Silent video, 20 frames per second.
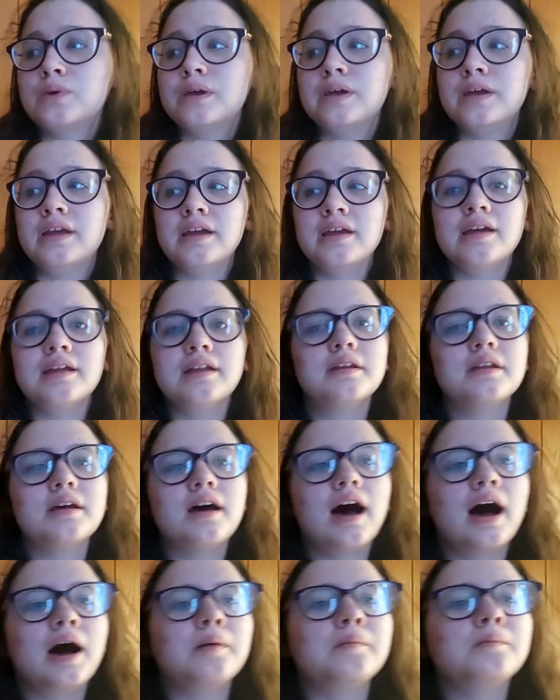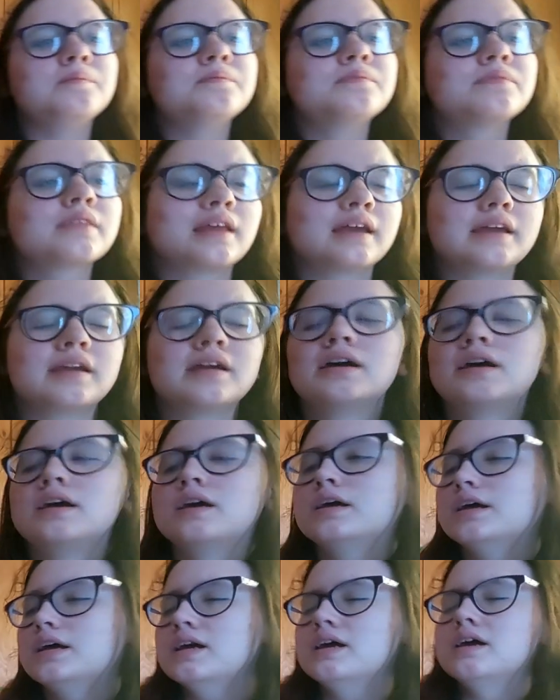We get um, like
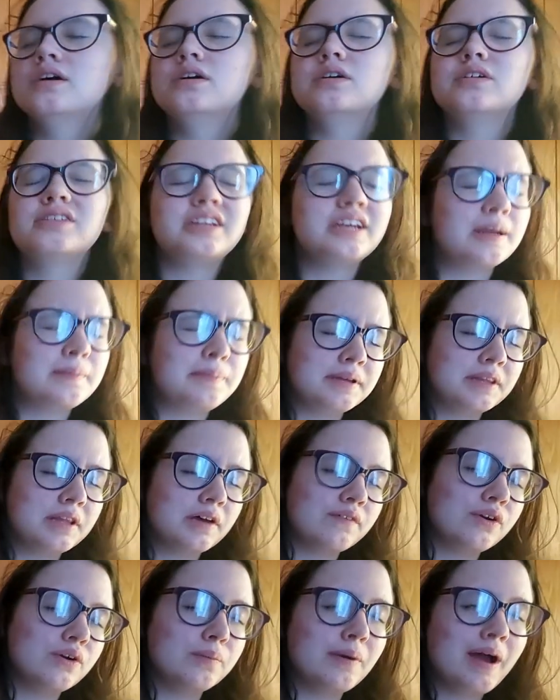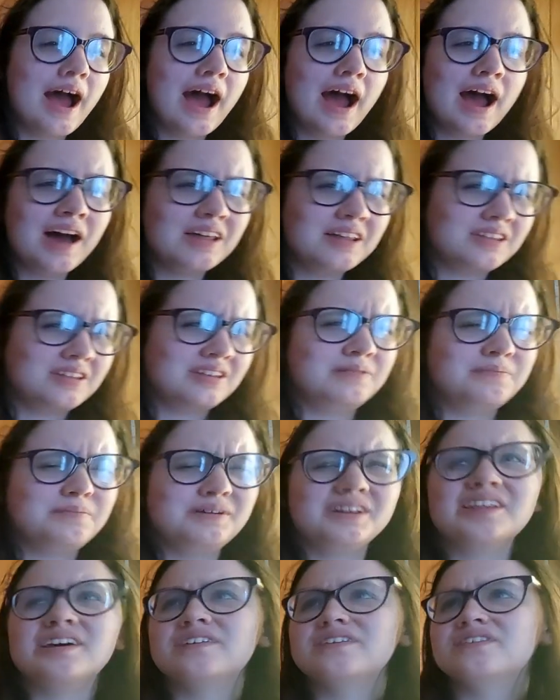snippets of her past,
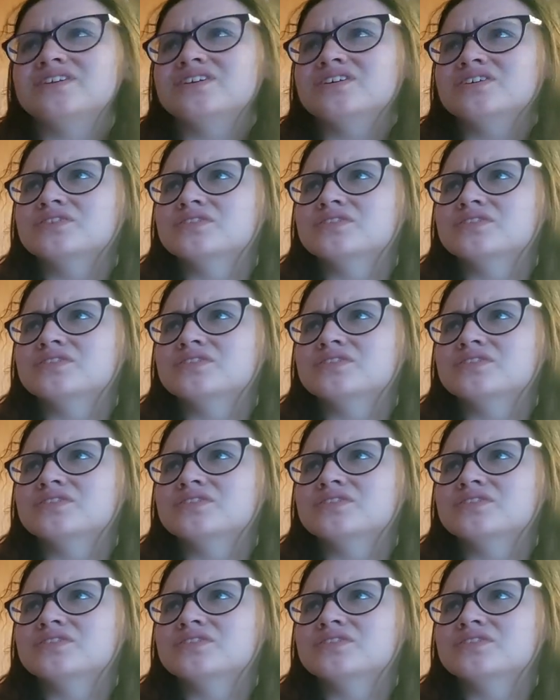snippets of her